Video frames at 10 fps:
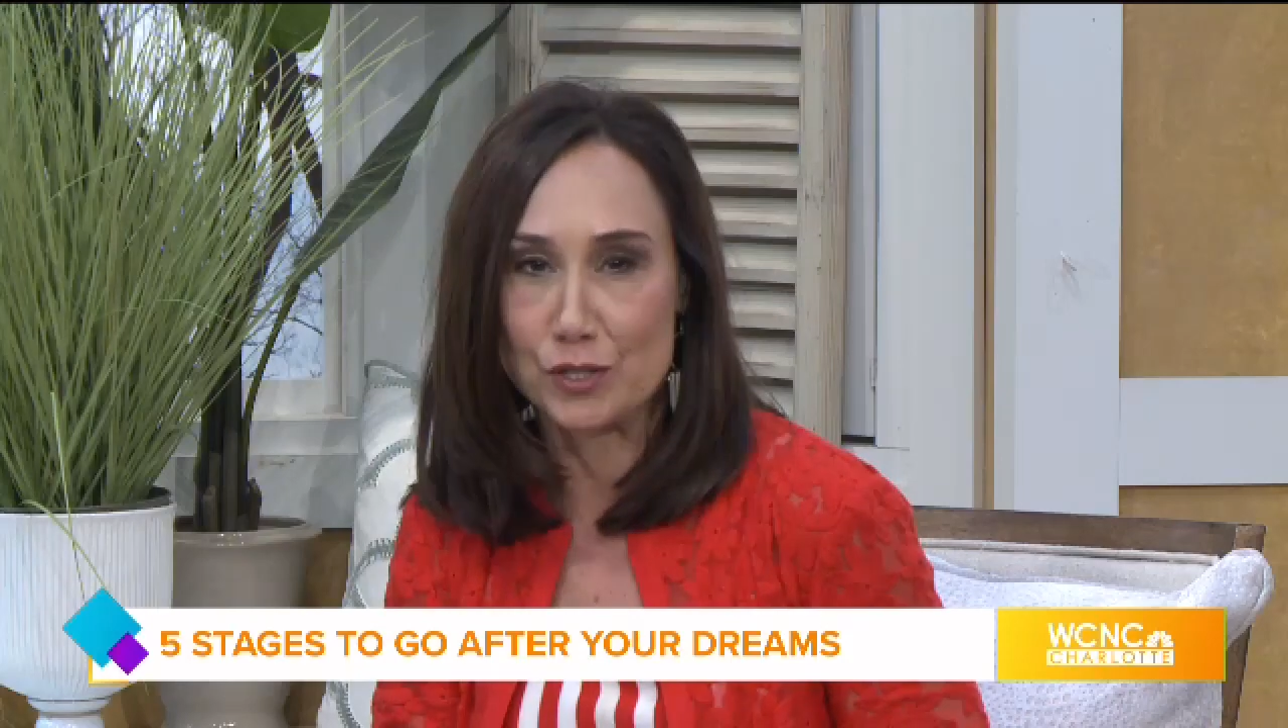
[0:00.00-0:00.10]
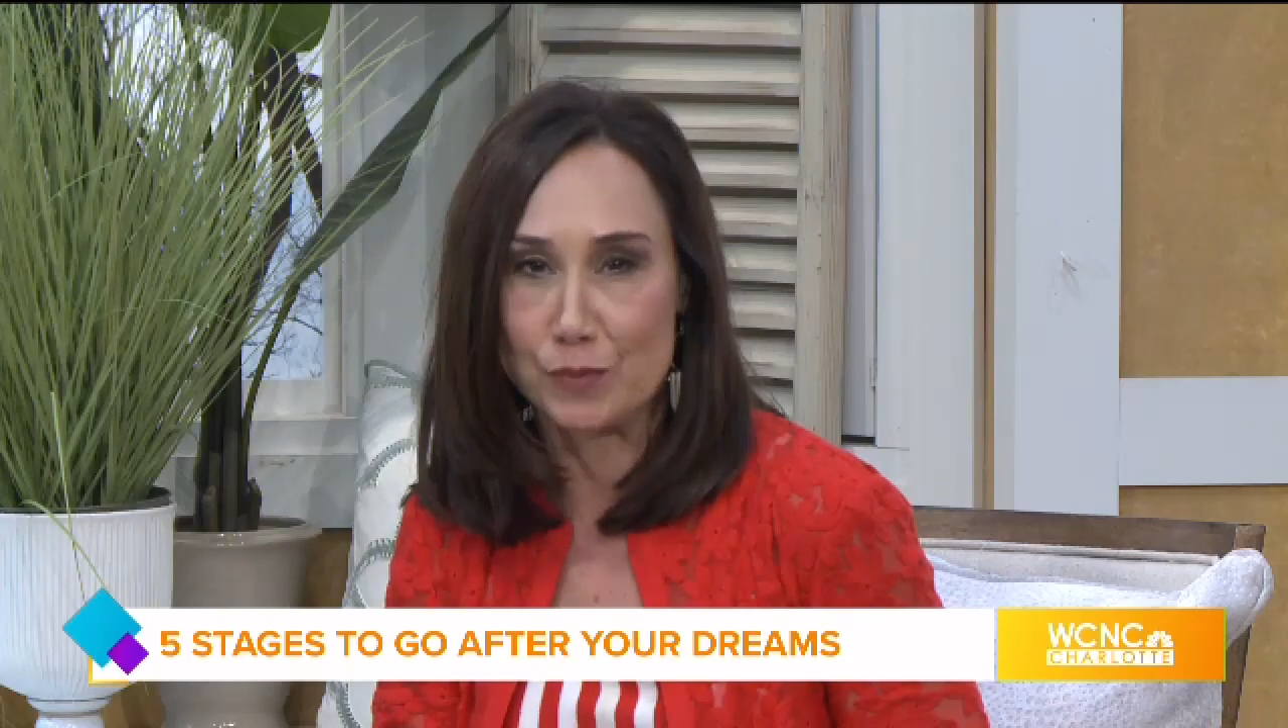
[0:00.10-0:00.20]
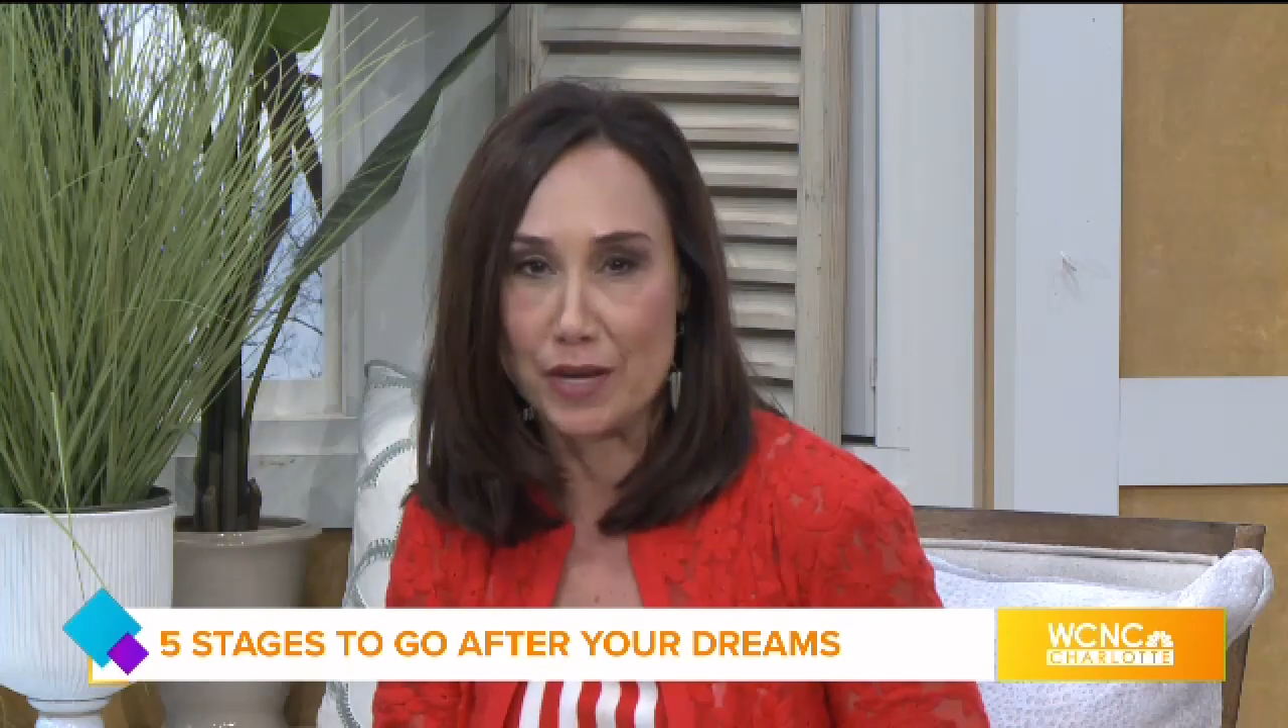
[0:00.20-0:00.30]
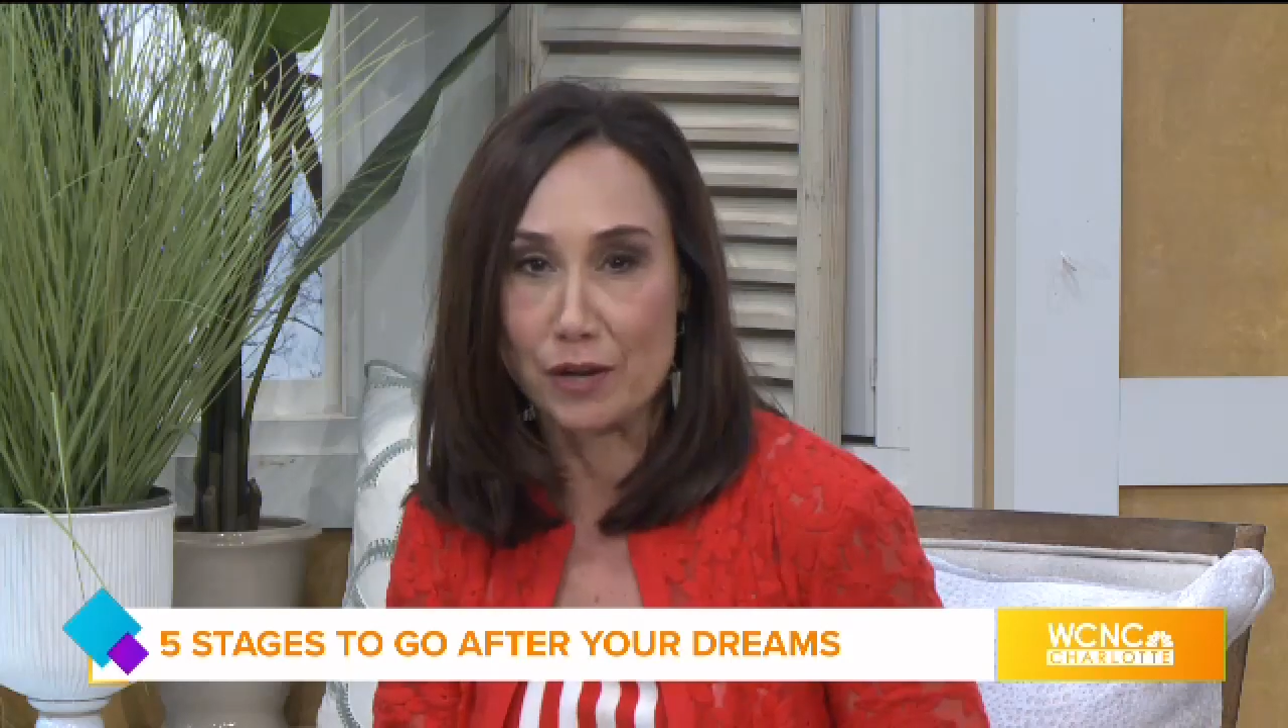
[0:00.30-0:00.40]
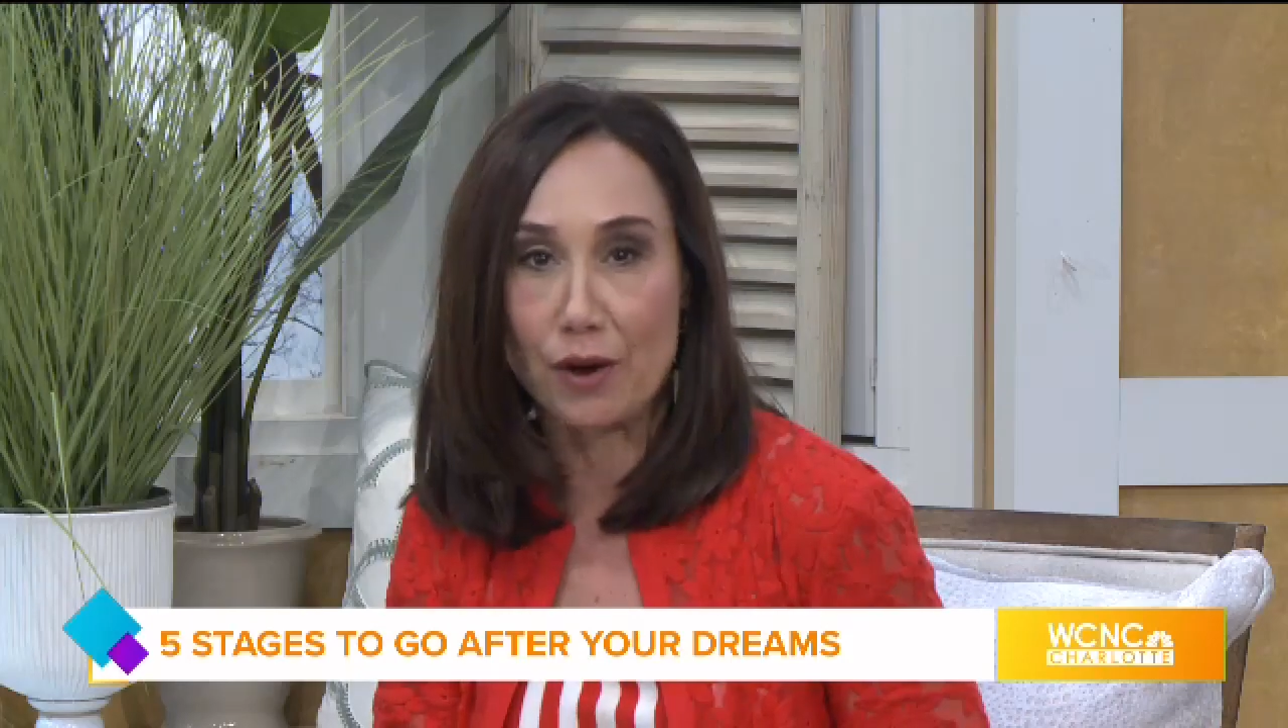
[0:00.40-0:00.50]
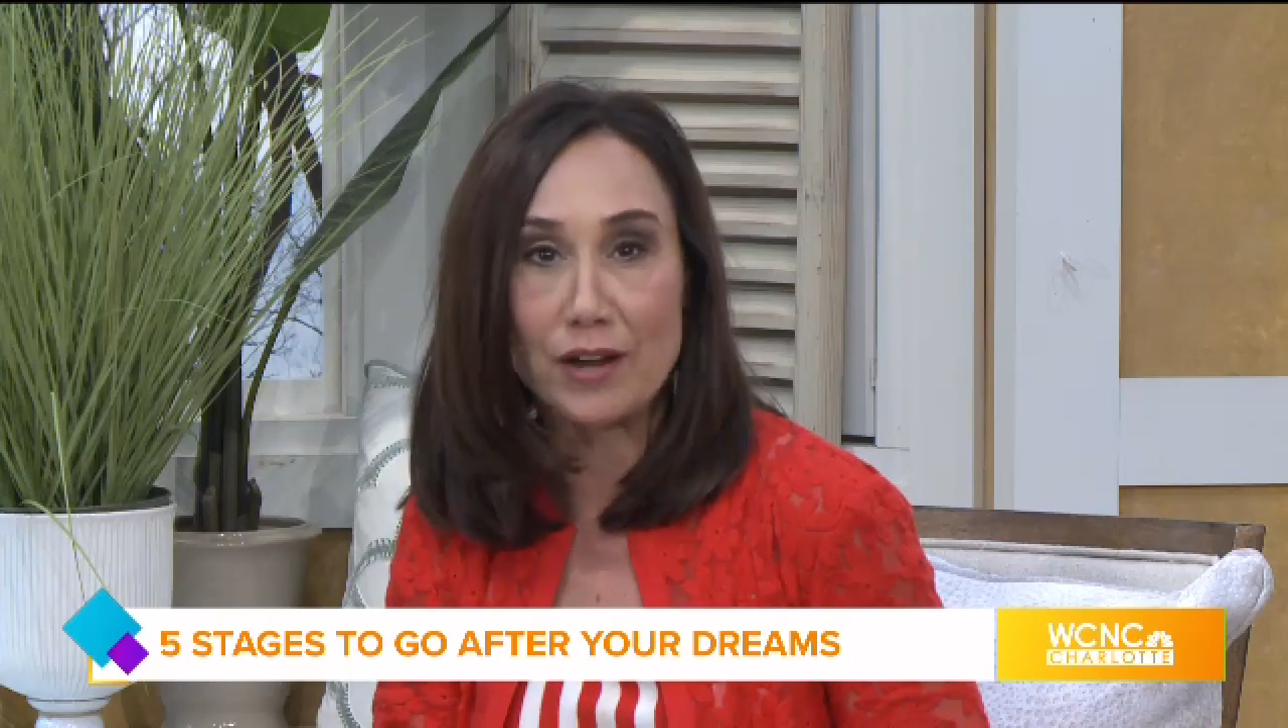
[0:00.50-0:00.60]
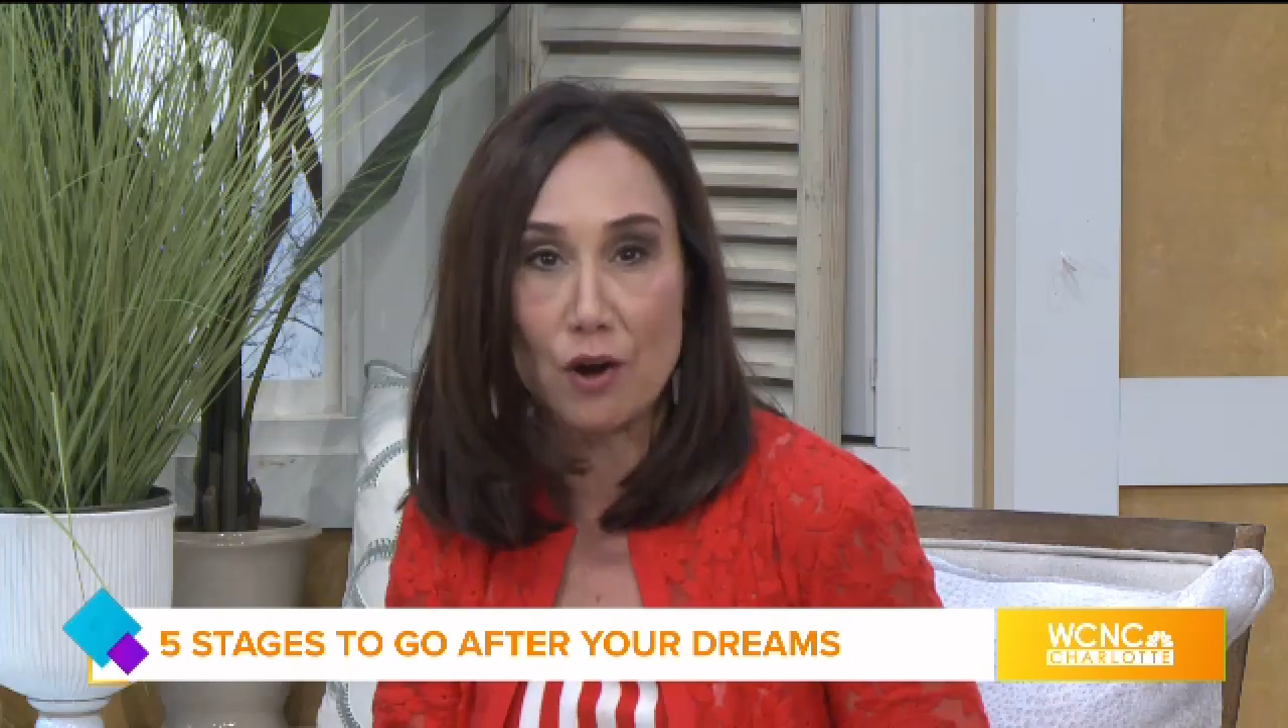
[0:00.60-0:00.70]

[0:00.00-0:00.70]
speaker and